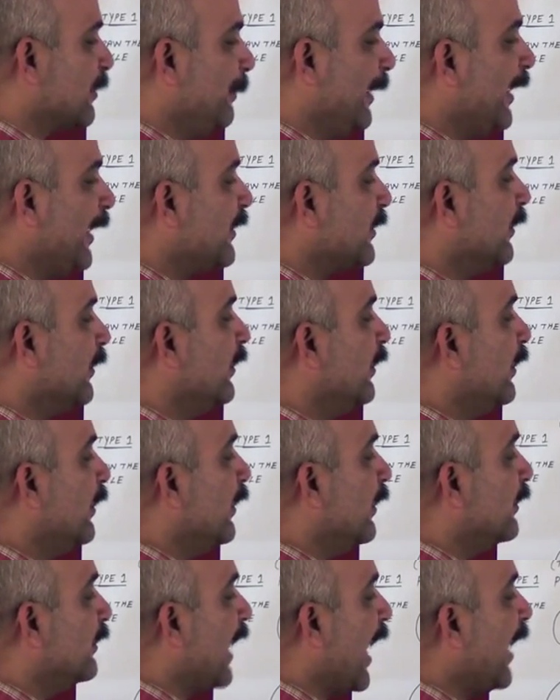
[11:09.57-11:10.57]
meet,
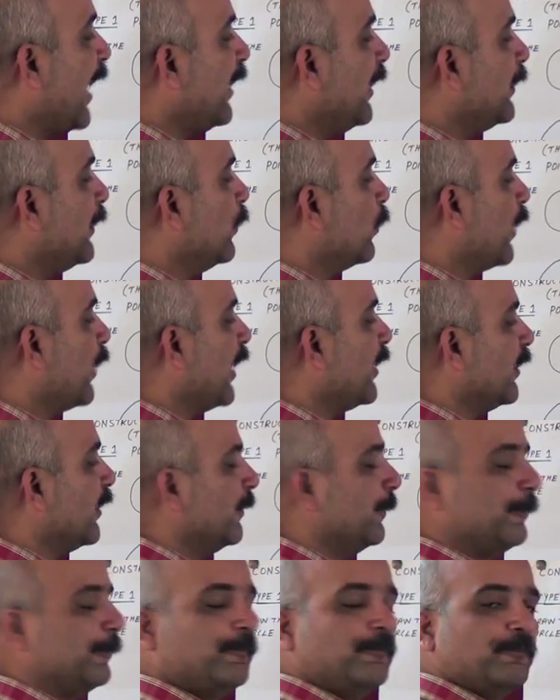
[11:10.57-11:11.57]
there you
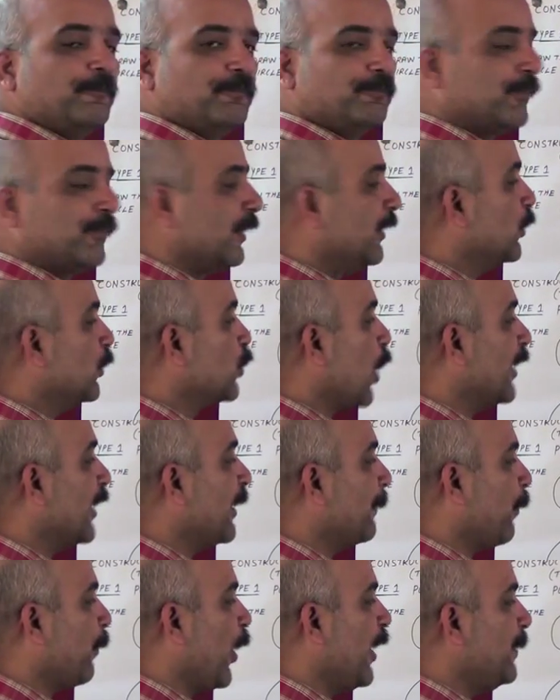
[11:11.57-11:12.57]
join
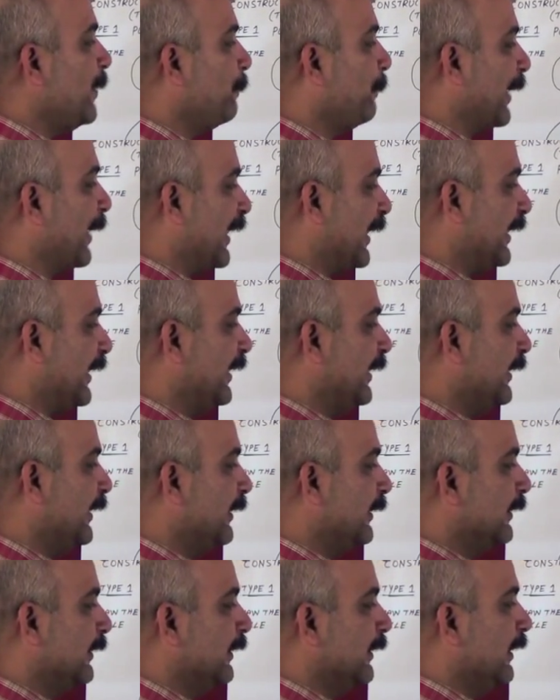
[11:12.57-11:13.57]
the point P
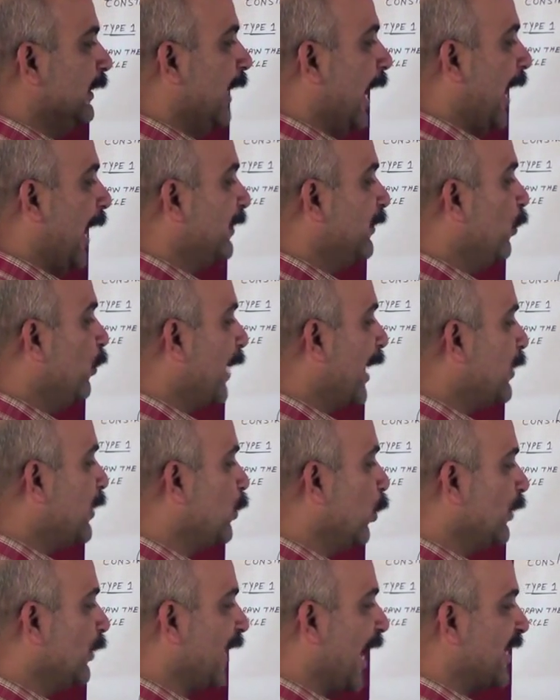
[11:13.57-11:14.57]
and you get
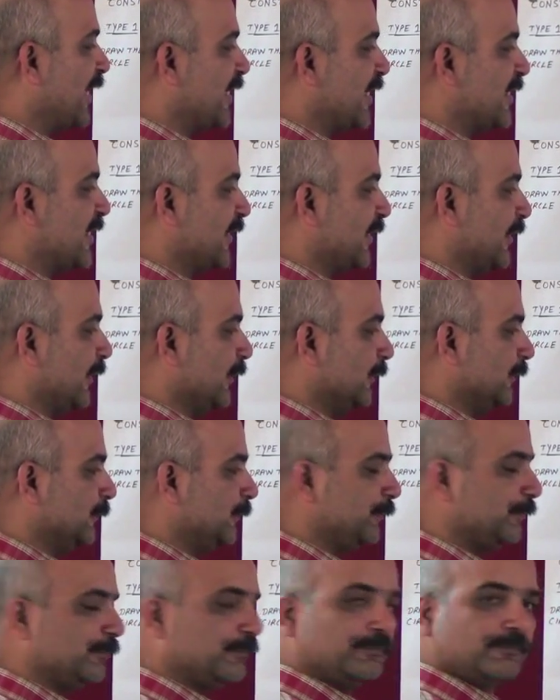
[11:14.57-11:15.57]
2 tangents here,
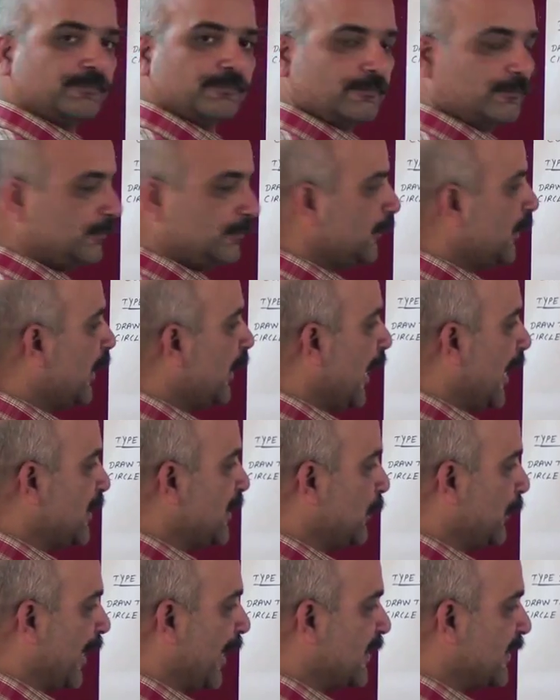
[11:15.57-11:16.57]

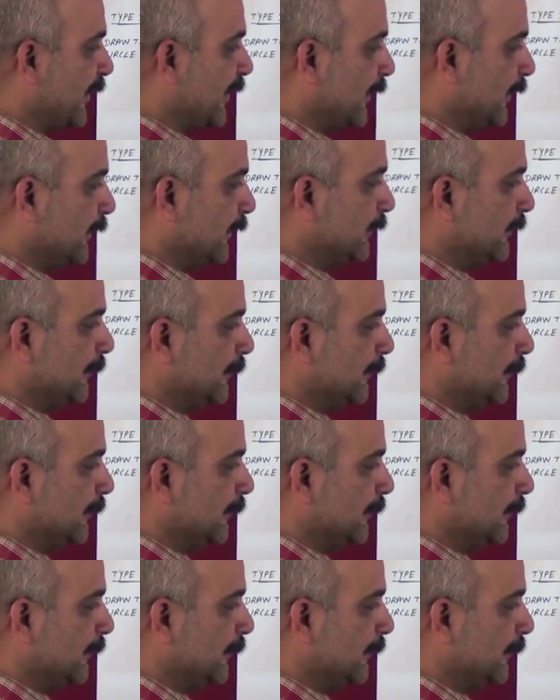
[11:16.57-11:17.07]
as you can see here.